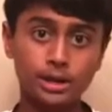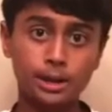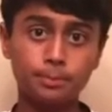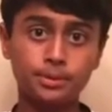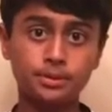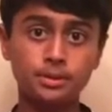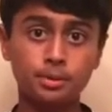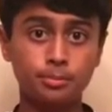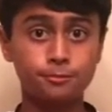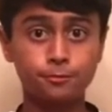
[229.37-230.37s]
happened
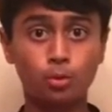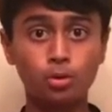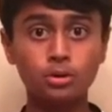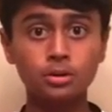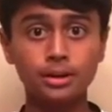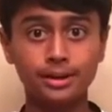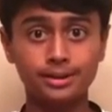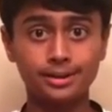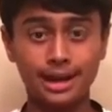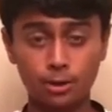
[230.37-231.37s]
before and
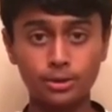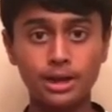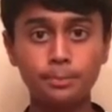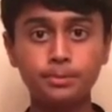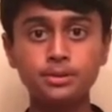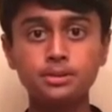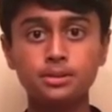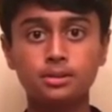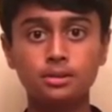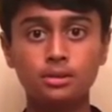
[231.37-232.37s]
how it happened?
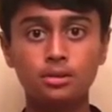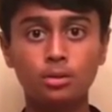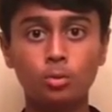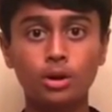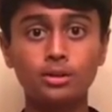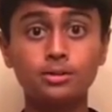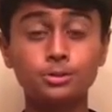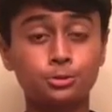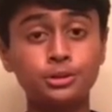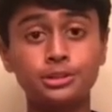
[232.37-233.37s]
Well,
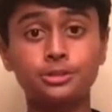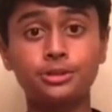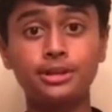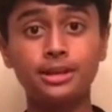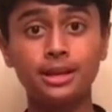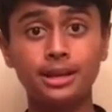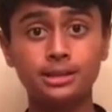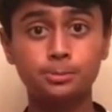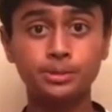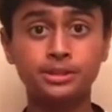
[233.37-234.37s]
string theory
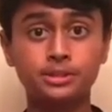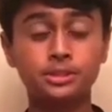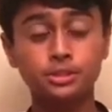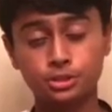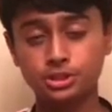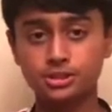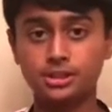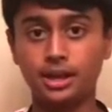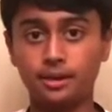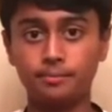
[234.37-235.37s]
explains just
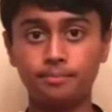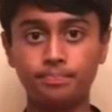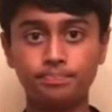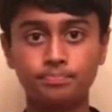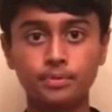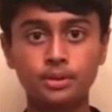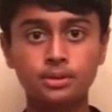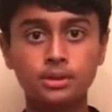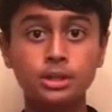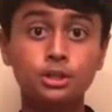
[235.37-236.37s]
that.
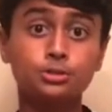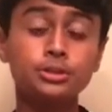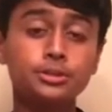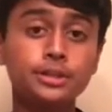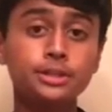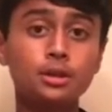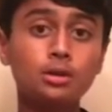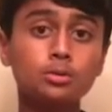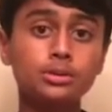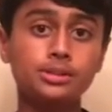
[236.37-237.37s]
String theory not
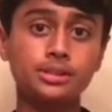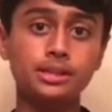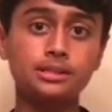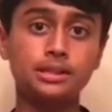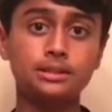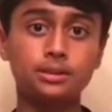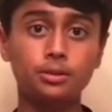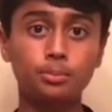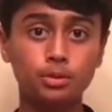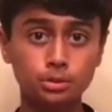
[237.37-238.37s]
only says that there
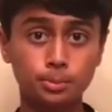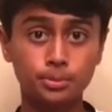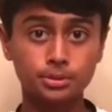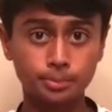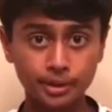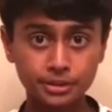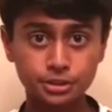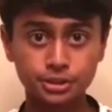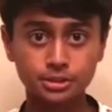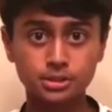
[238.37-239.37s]
are multiple
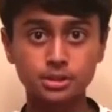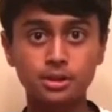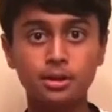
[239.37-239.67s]
dimensions,